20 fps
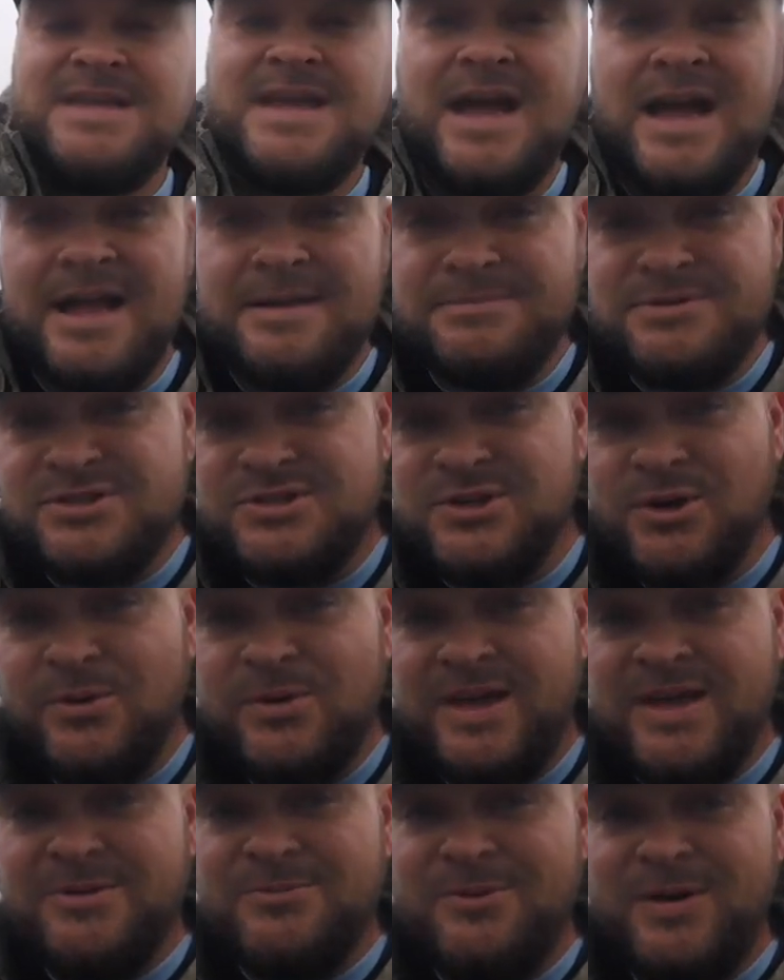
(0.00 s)
I'm
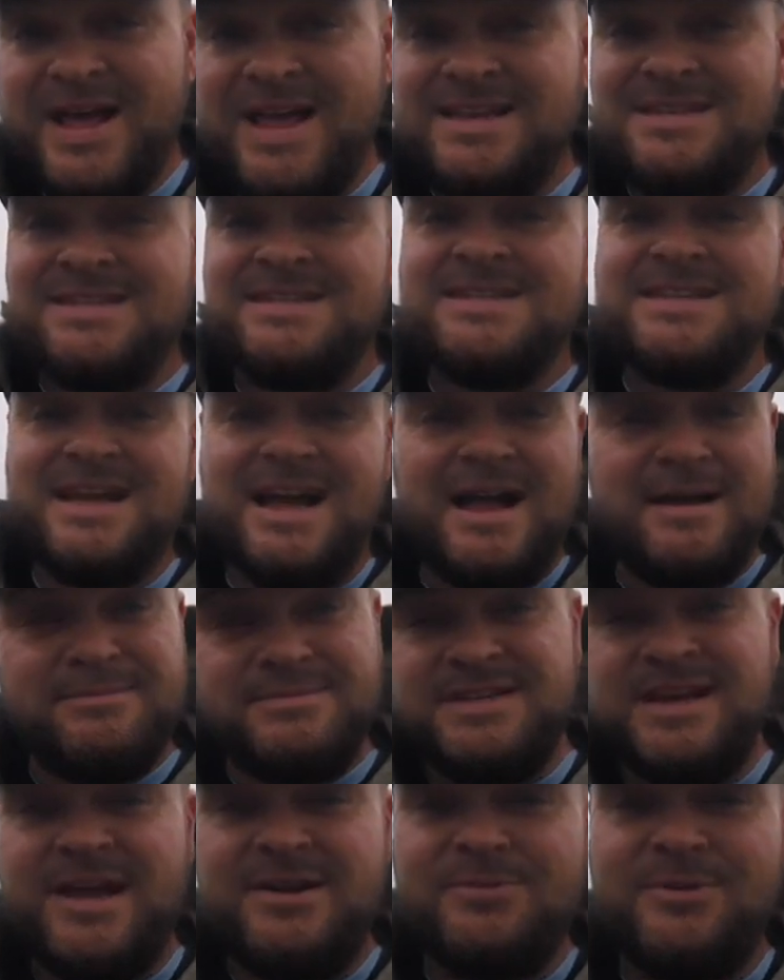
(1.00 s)
soaking wet. I'm
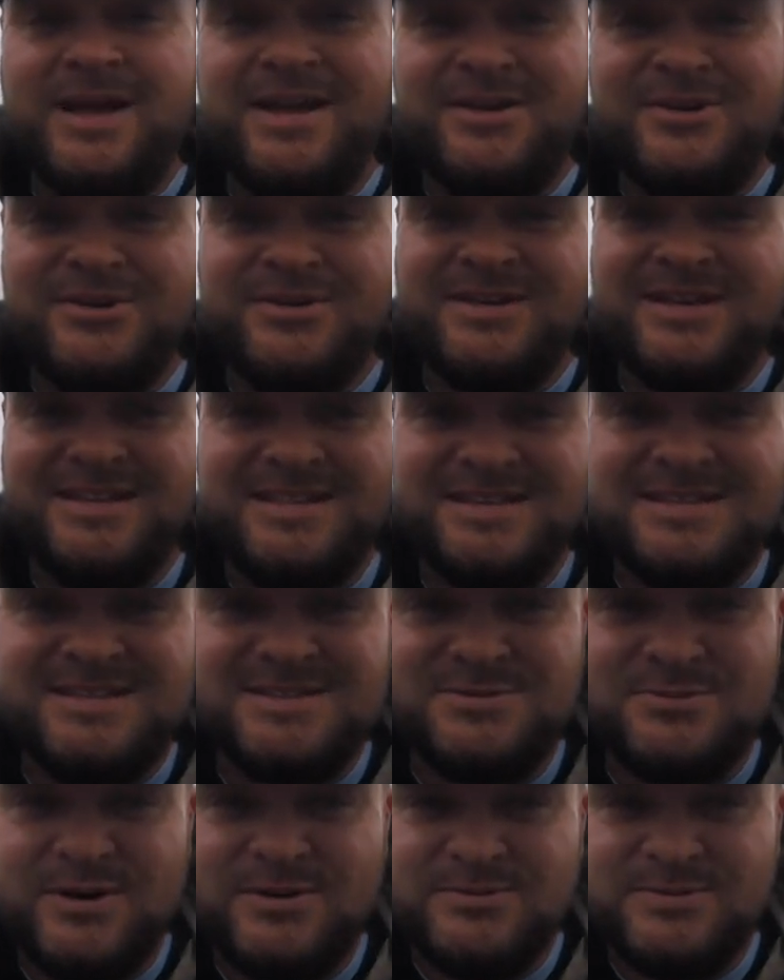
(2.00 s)
Ty Reichert, and this
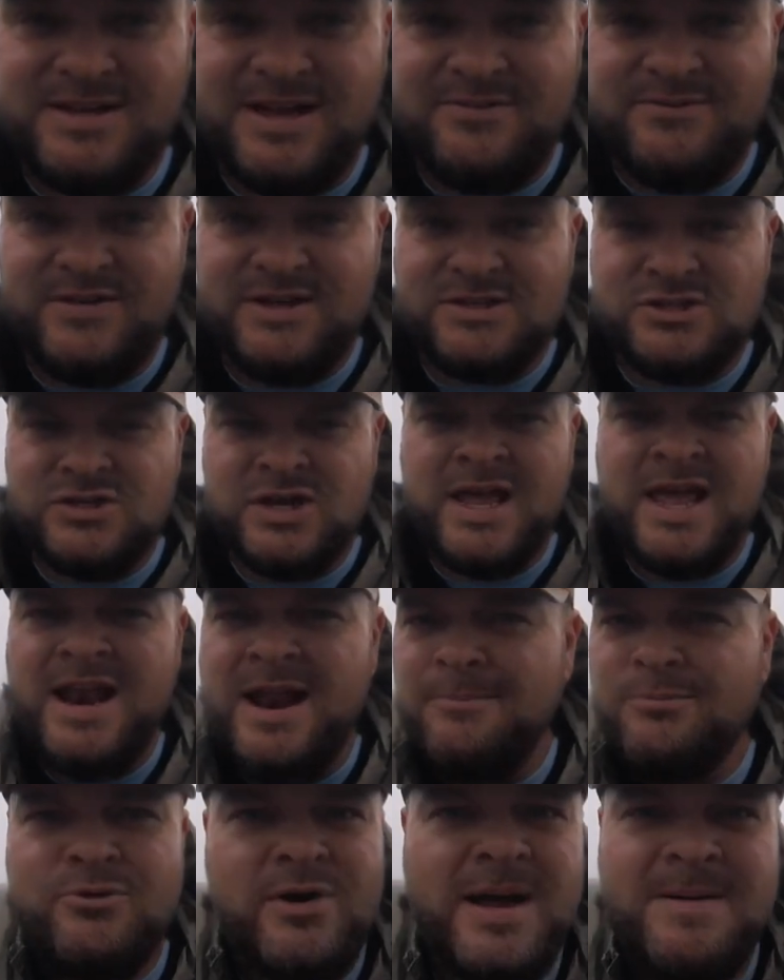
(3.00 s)
is Redwood.Fish, and
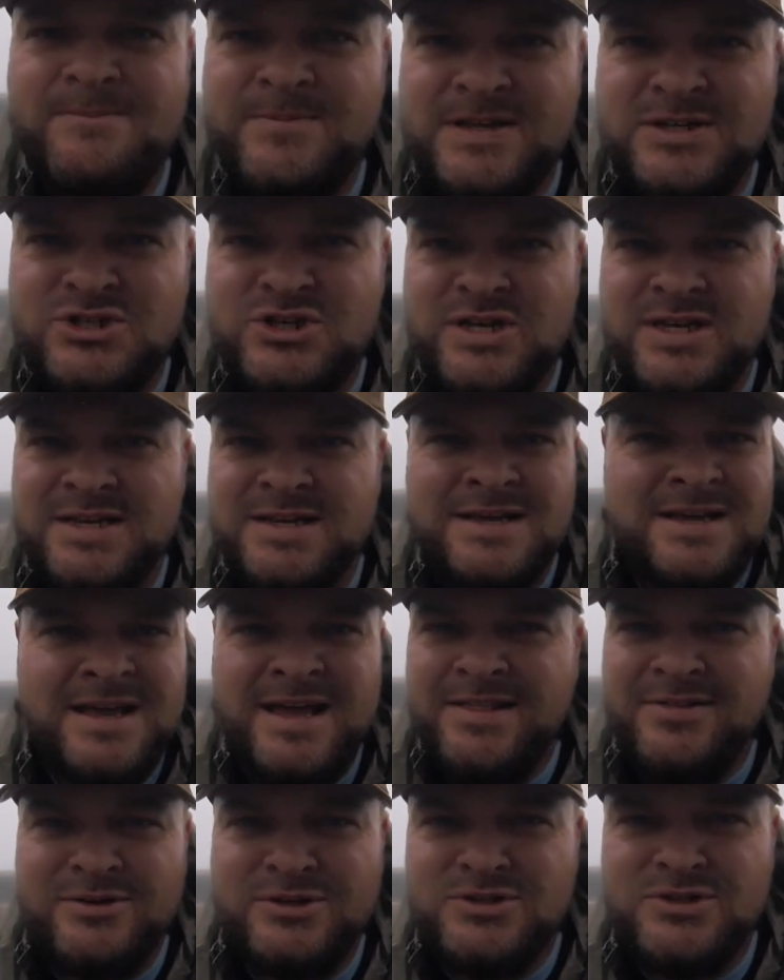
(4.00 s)
I'm crab fishing,
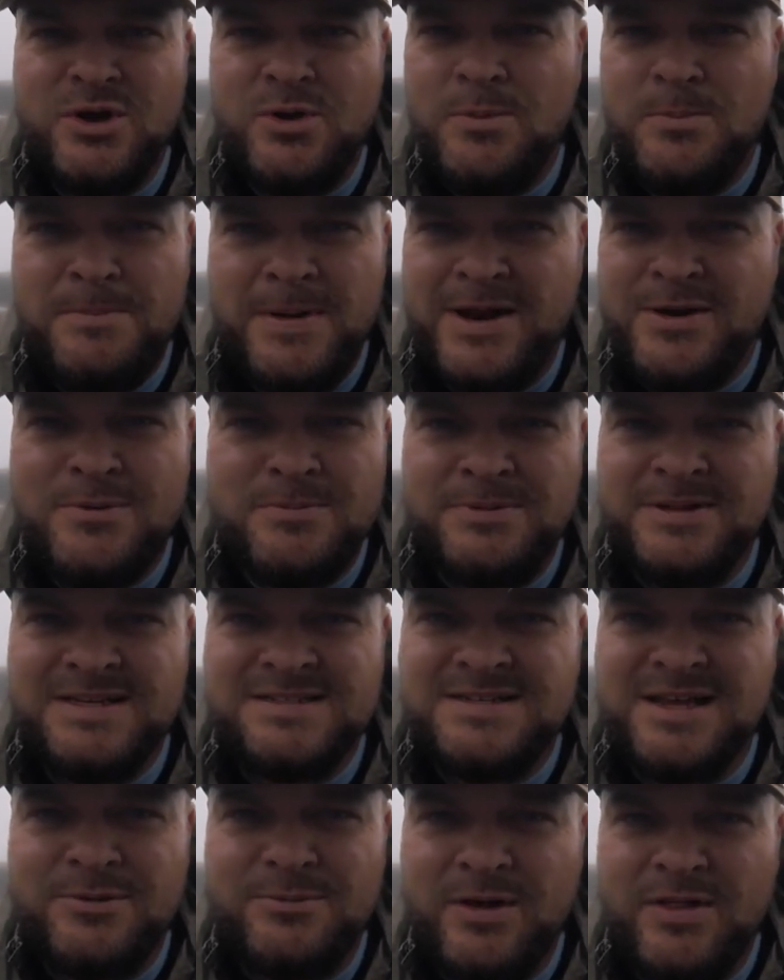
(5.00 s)
and there's no better
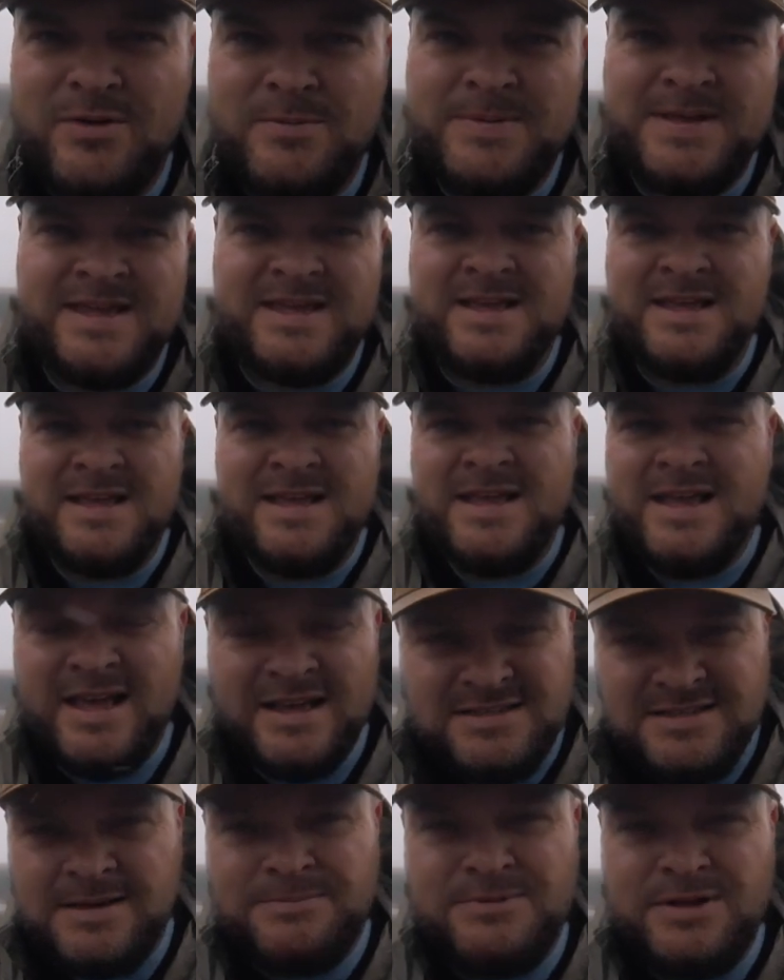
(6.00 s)
place I'd rather be
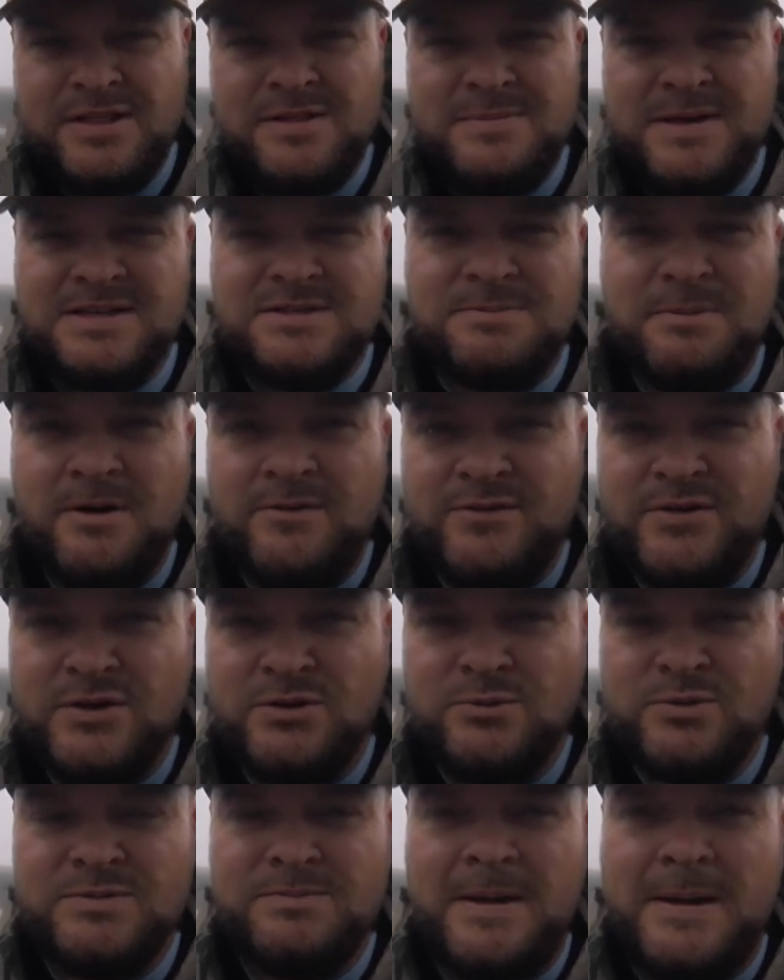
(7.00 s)
except on the baseball
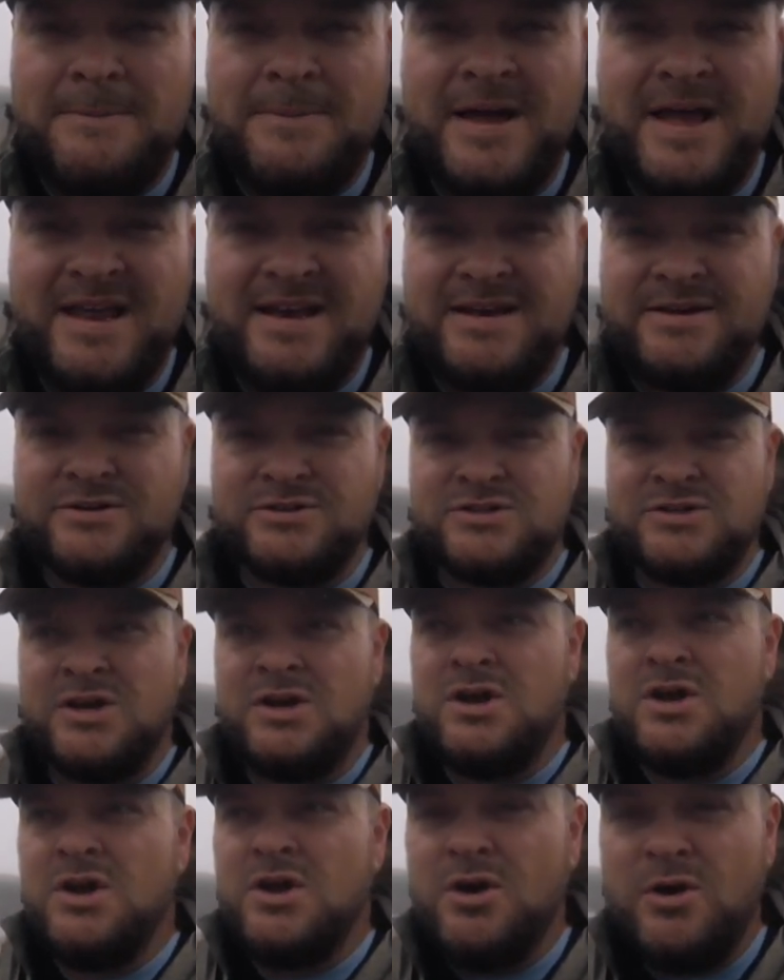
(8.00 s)
field with my Pioneers
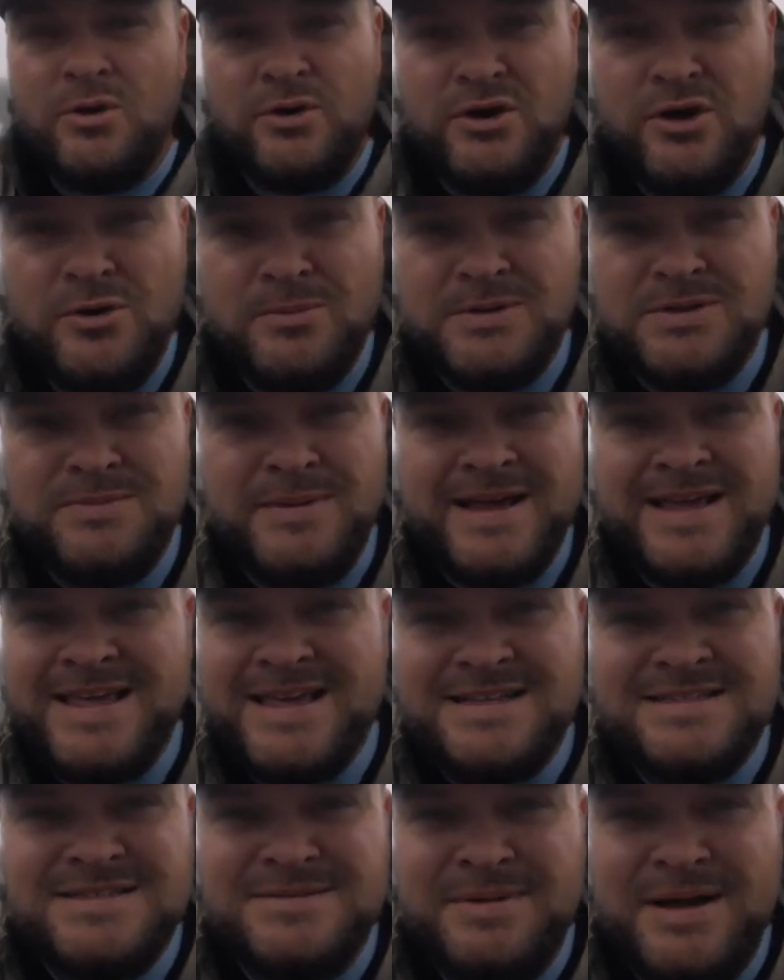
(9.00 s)
or at home with my
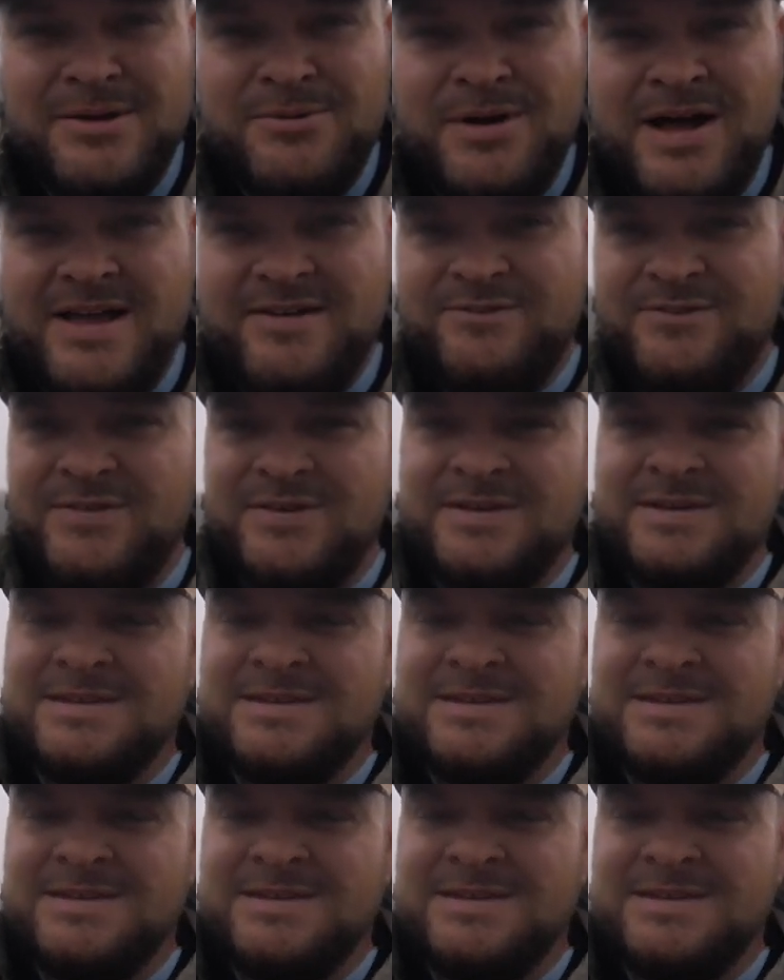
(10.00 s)
kids and my wife.